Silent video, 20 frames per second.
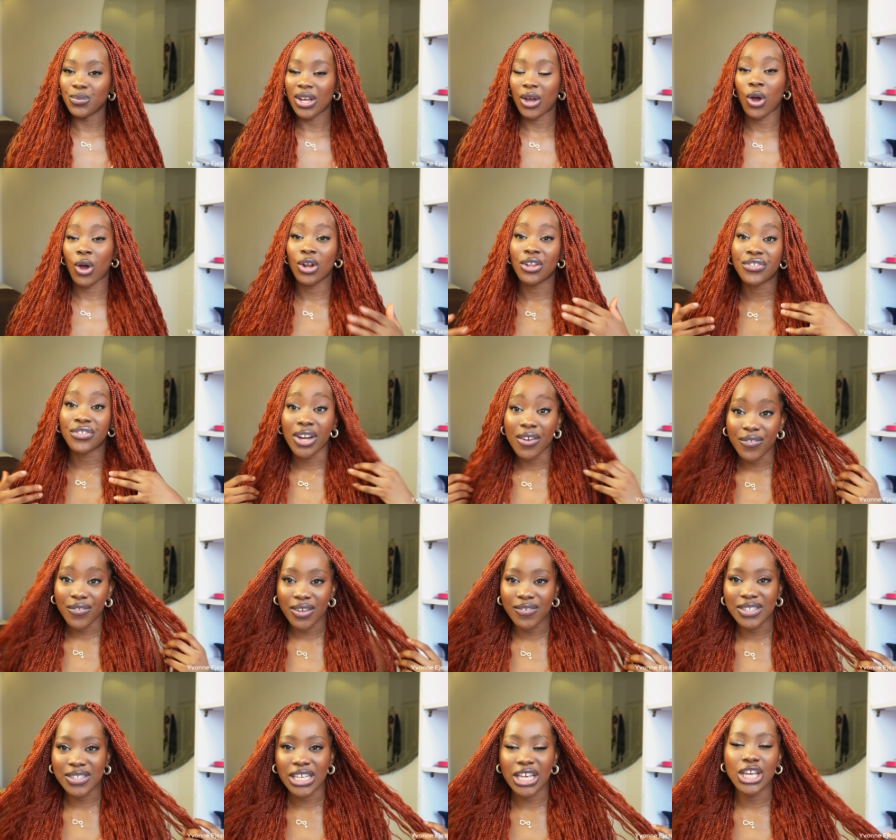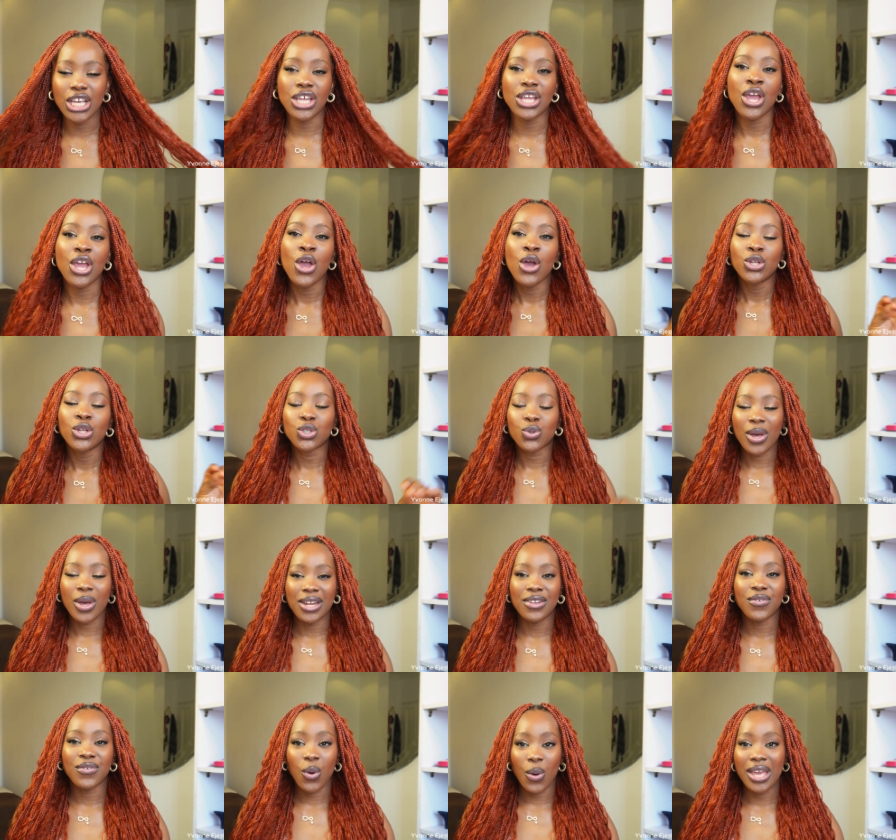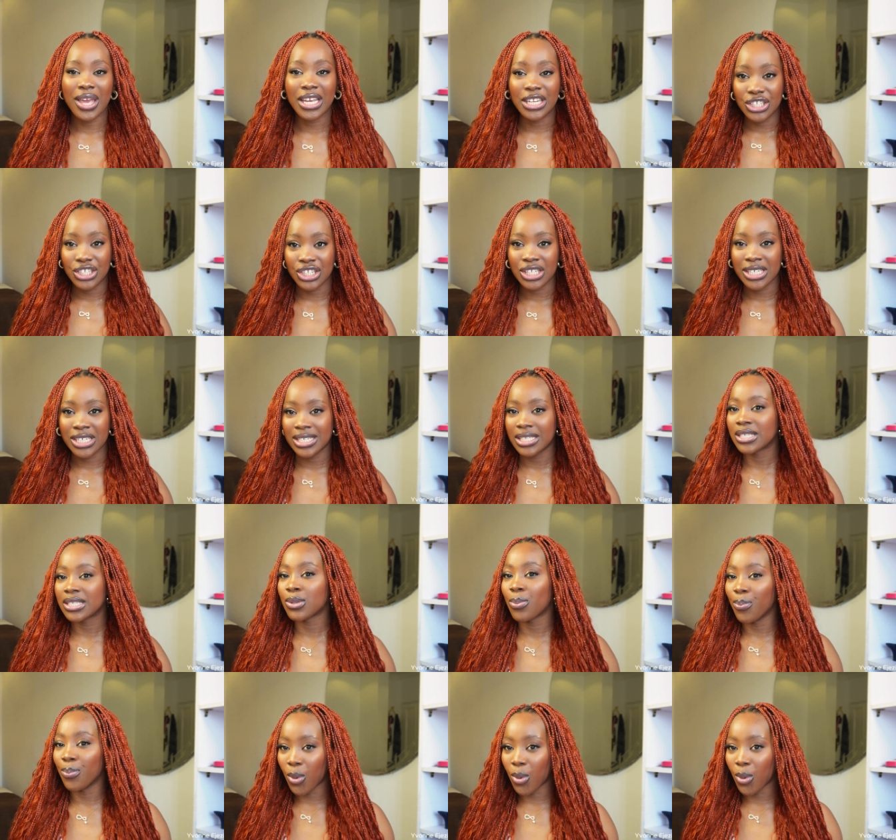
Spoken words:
Color 350, 24 inches